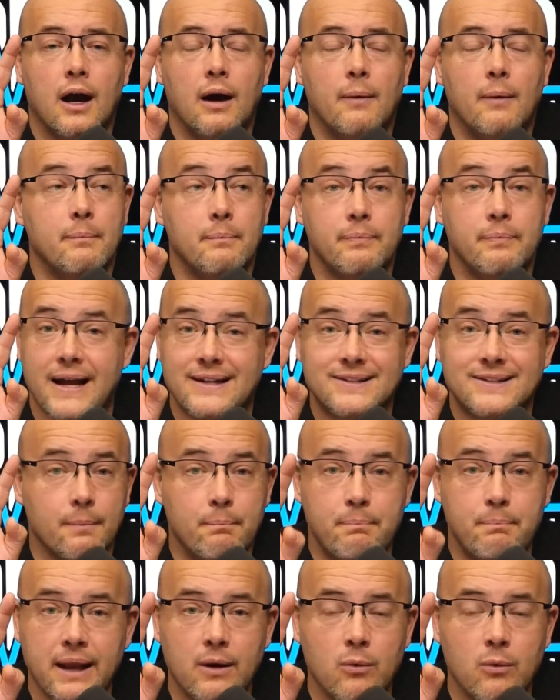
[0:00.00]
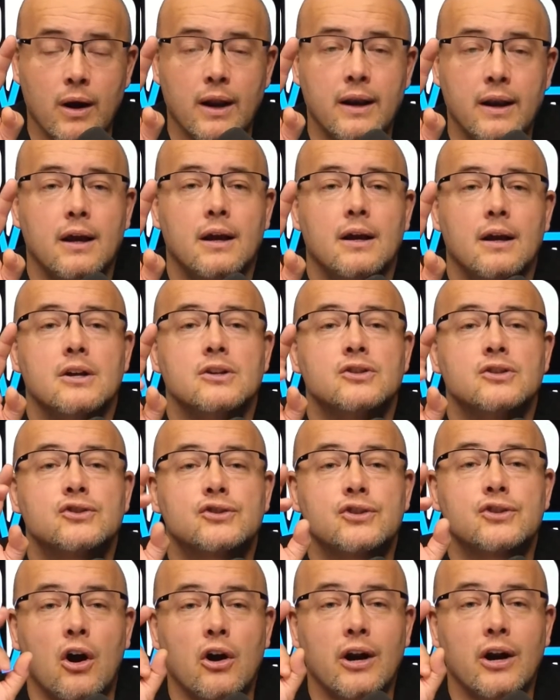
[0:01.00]
That's a big one.
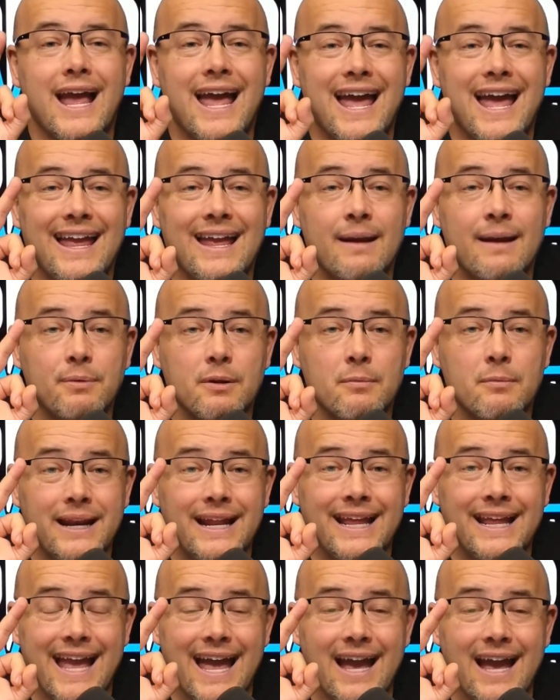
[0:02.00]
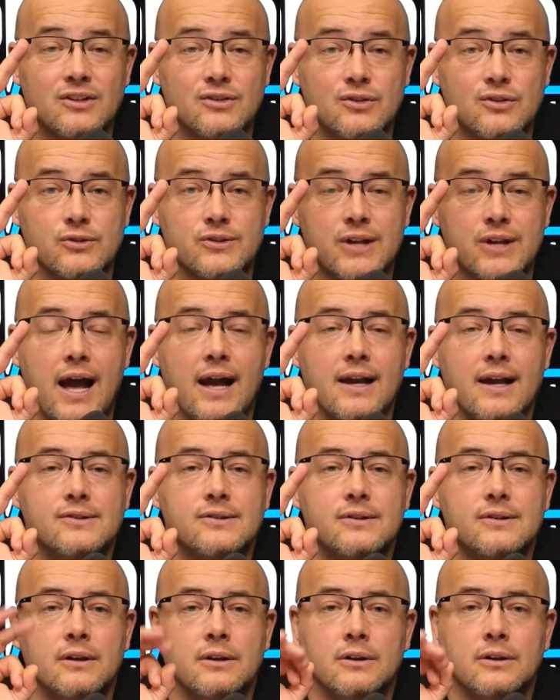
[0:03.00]
Start implementing
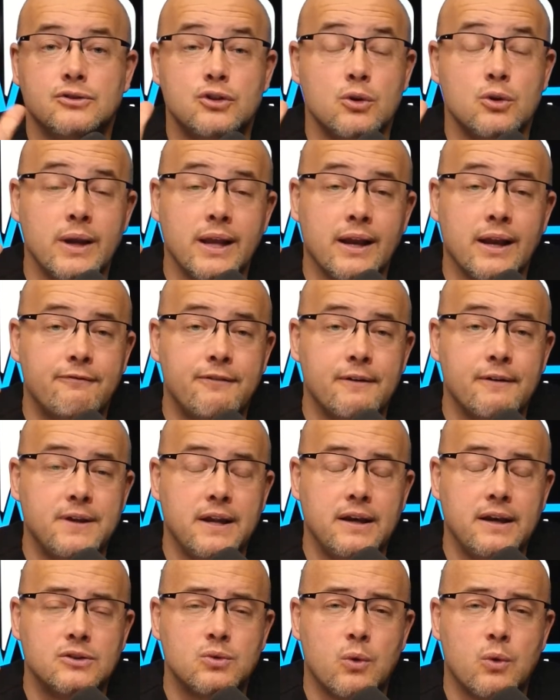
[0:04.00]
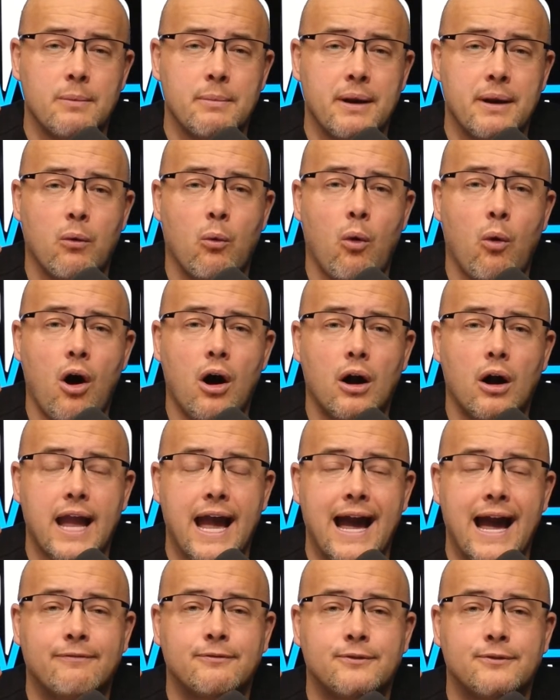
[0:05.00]
exercise. Doing a 15 to 20 minute walk
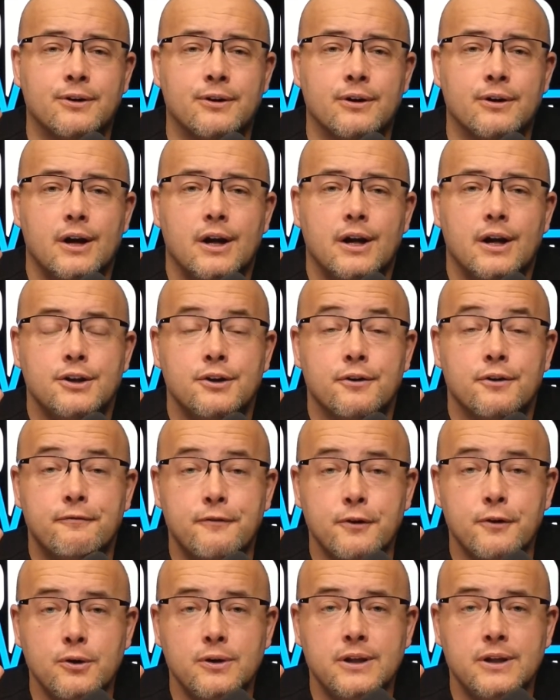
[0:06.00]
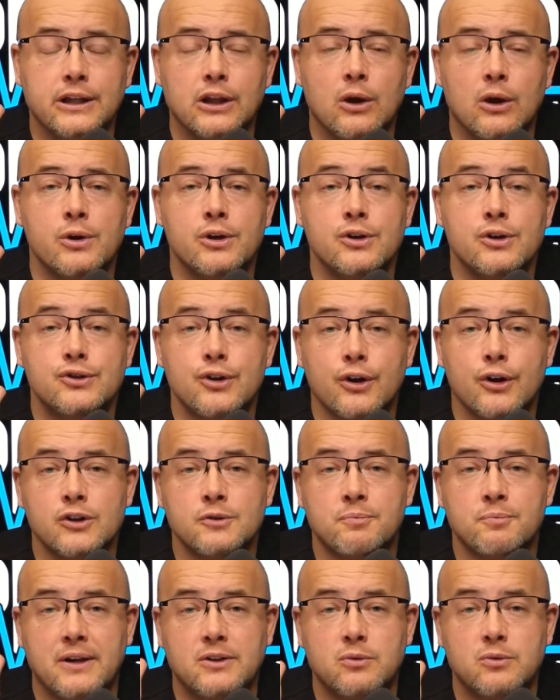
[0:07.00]
after your food can lower your
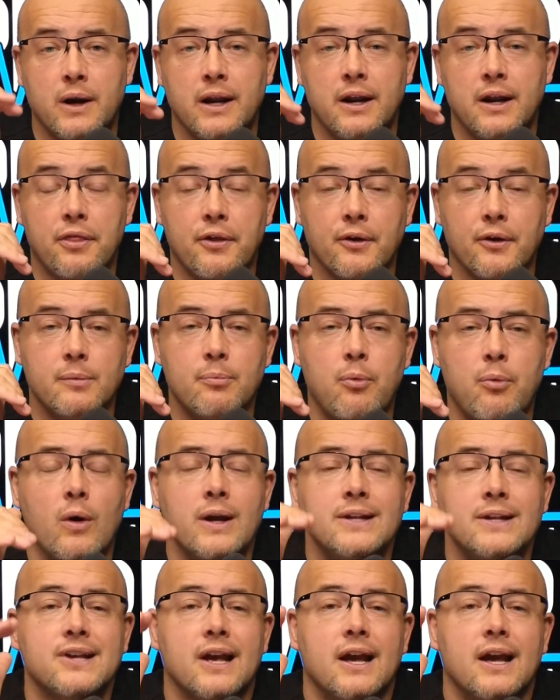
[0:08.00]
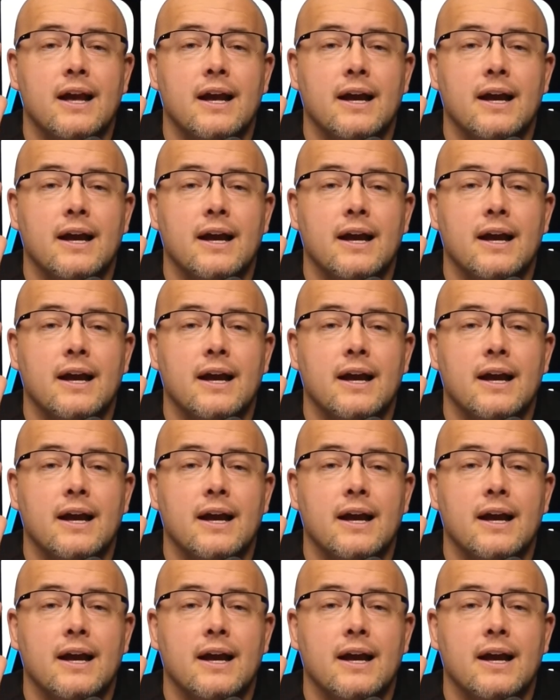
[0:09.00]
sugars by 20 to 30 points.